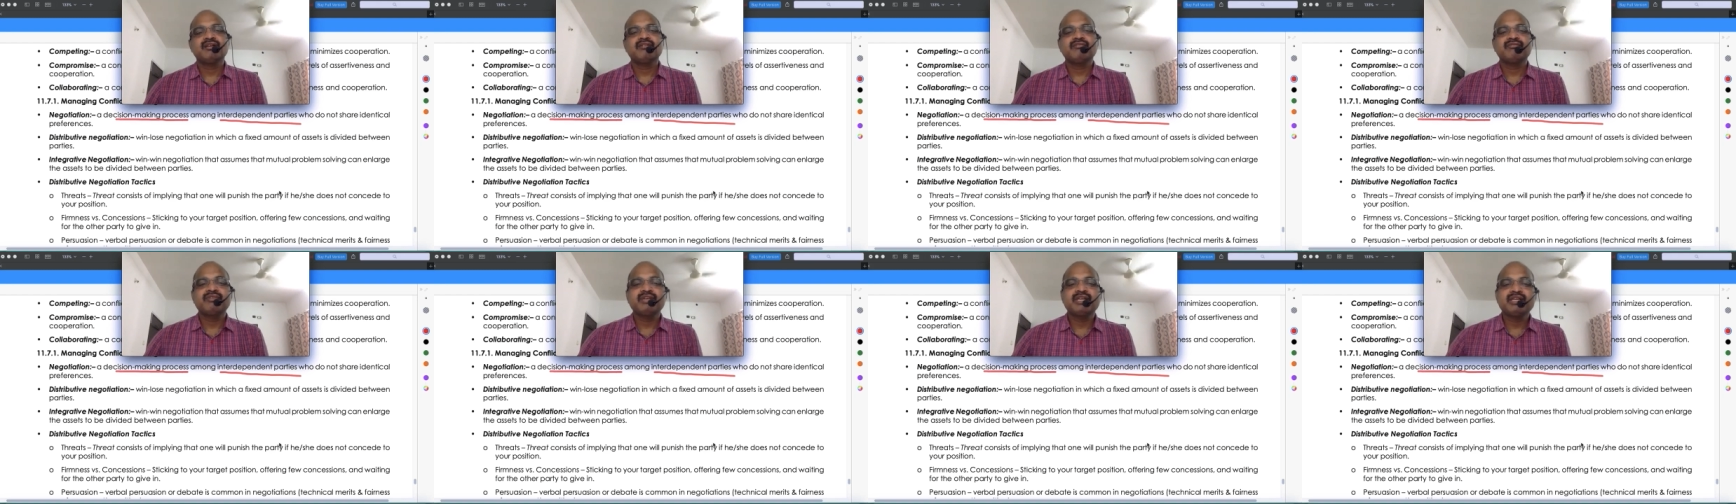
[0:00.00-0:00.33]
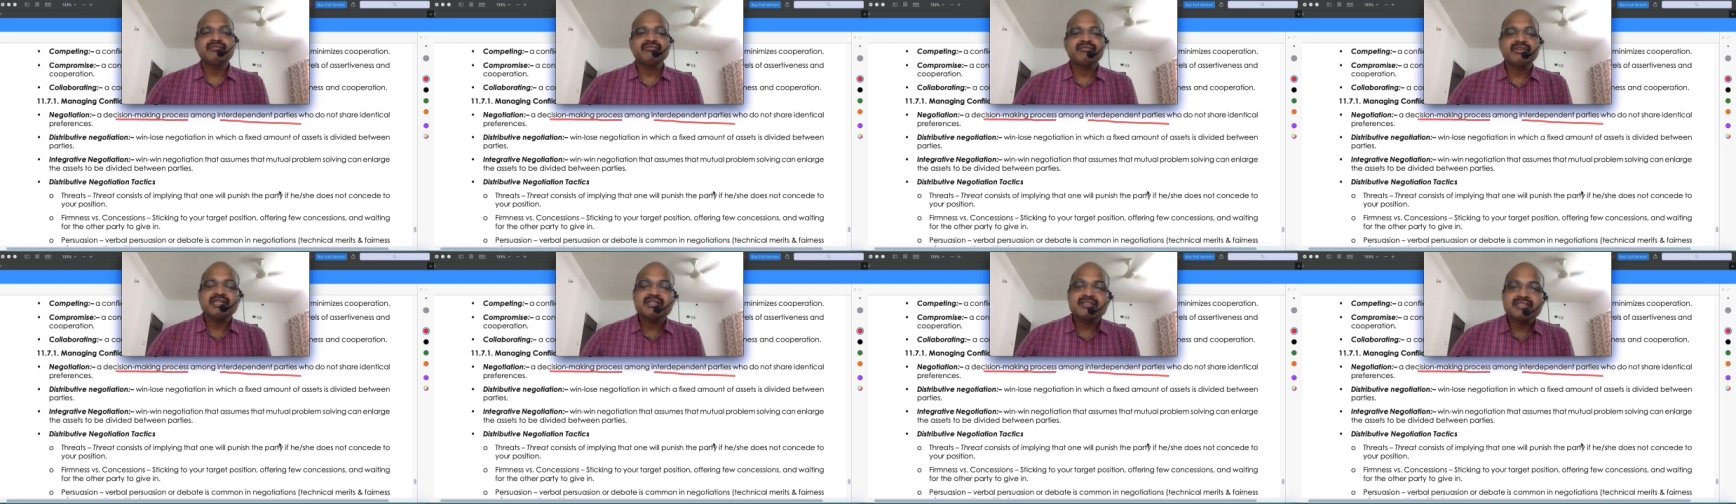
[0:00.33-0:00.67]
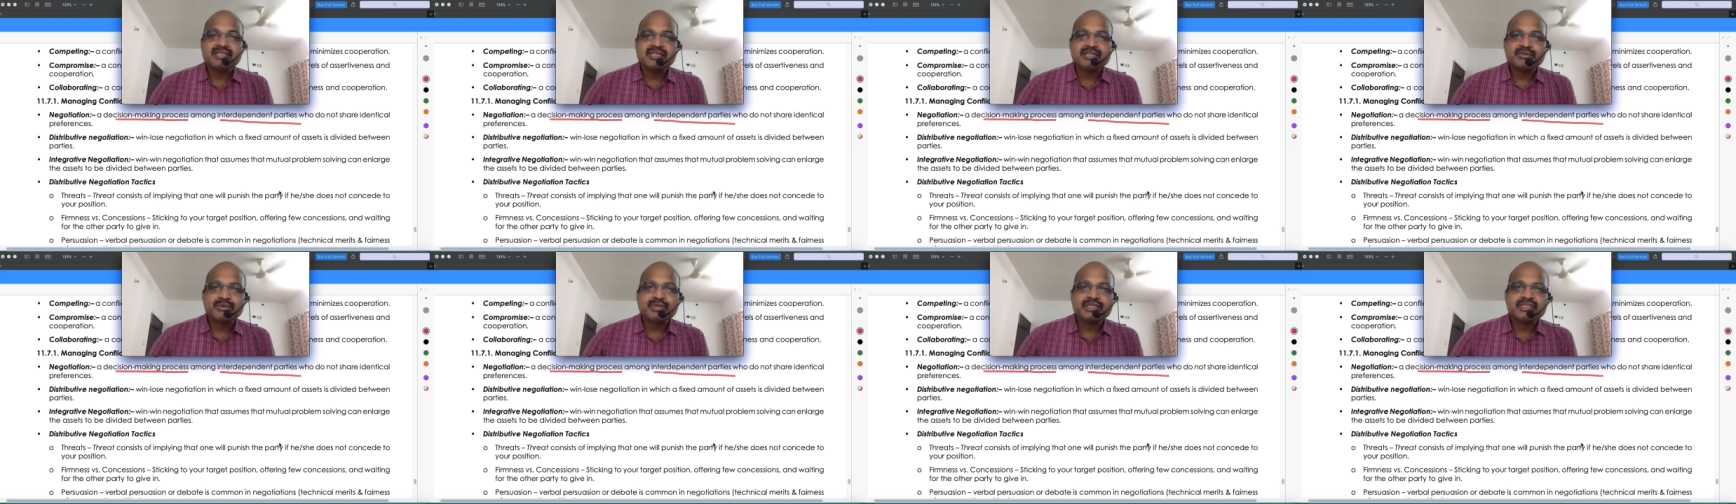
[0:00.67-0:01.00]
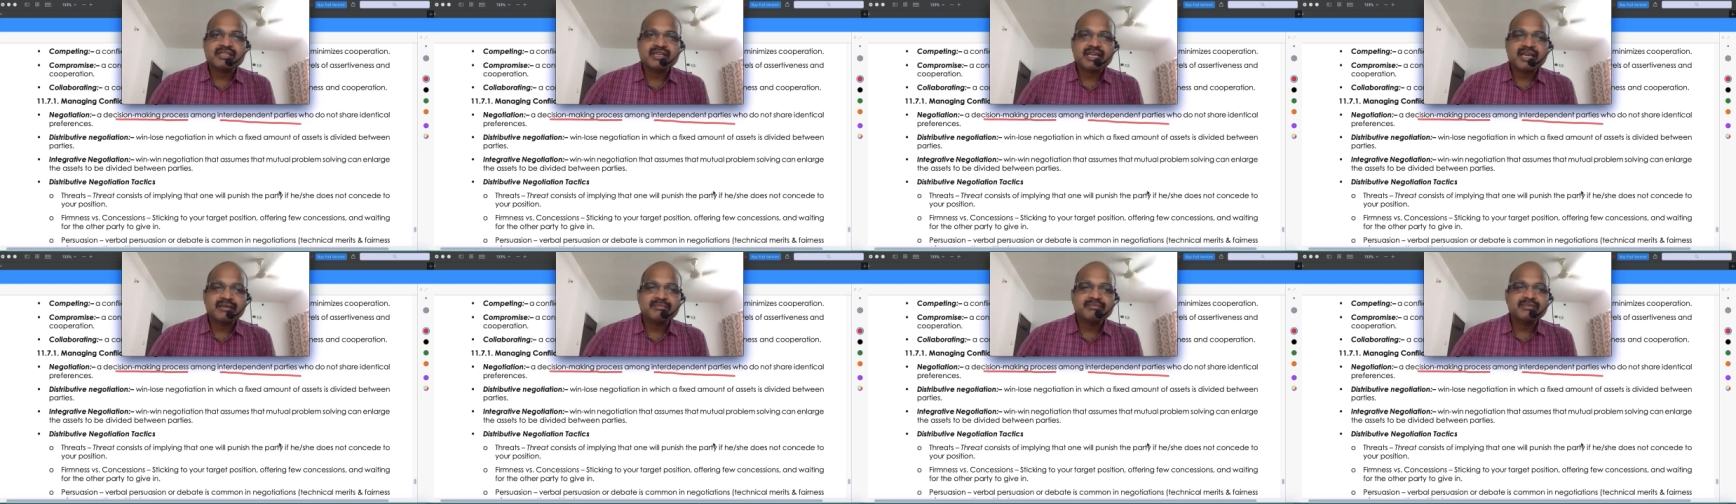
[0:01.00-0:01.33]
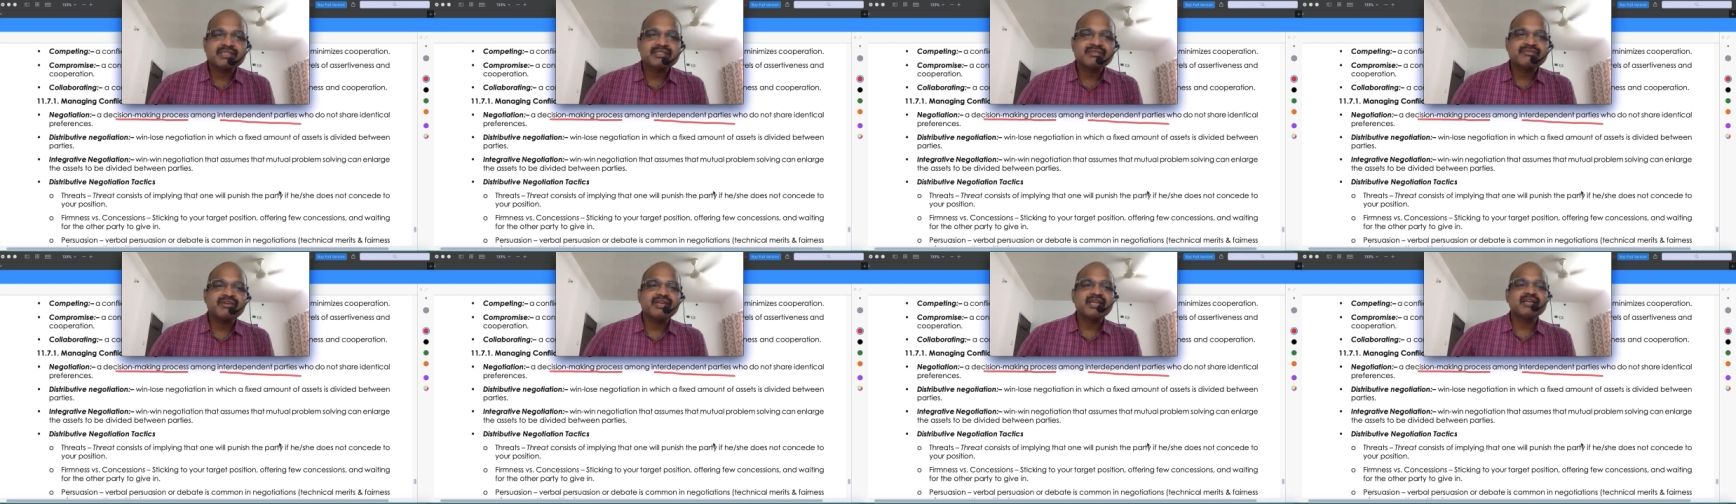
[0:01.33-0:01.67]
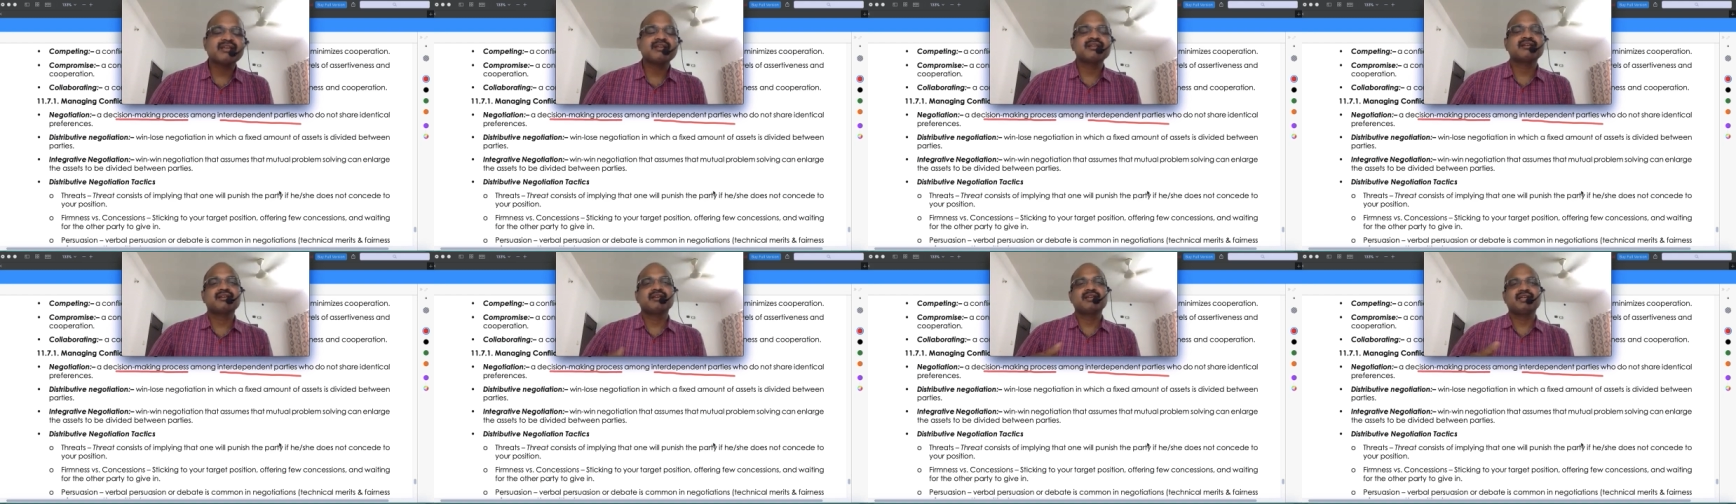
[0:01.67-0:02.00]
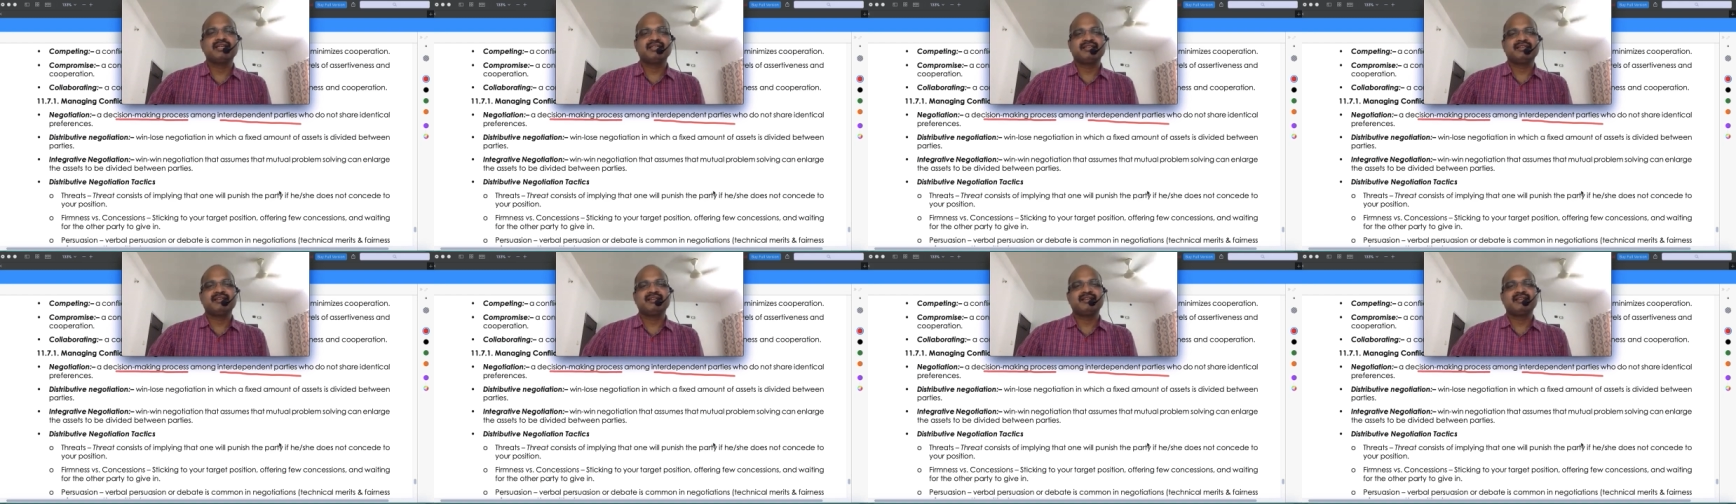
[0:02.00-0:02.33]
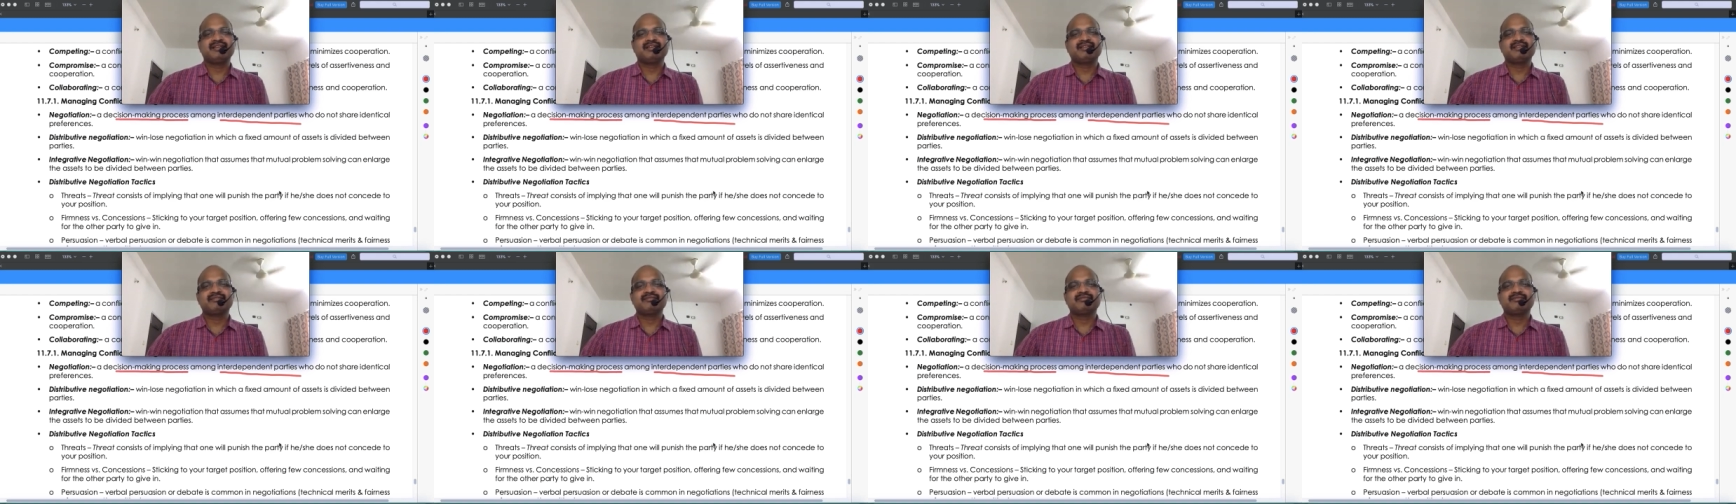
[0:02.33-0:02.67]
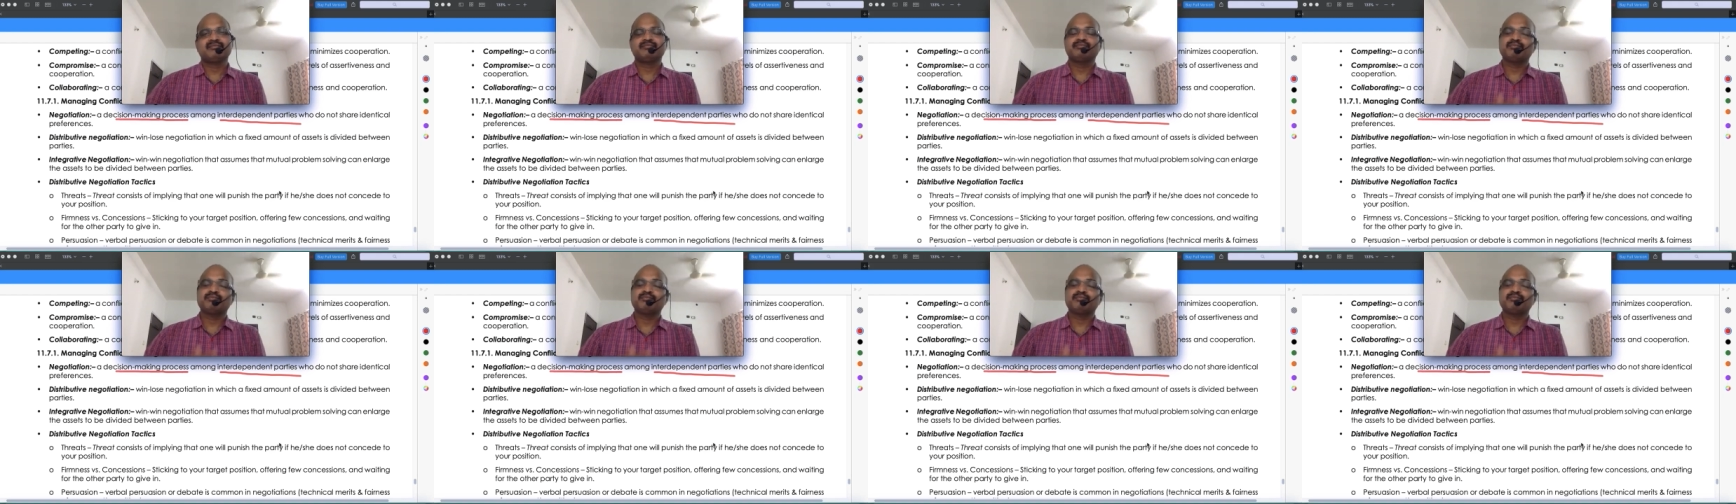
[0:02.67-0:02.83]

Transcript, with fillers: Win-win situation happens where integrative.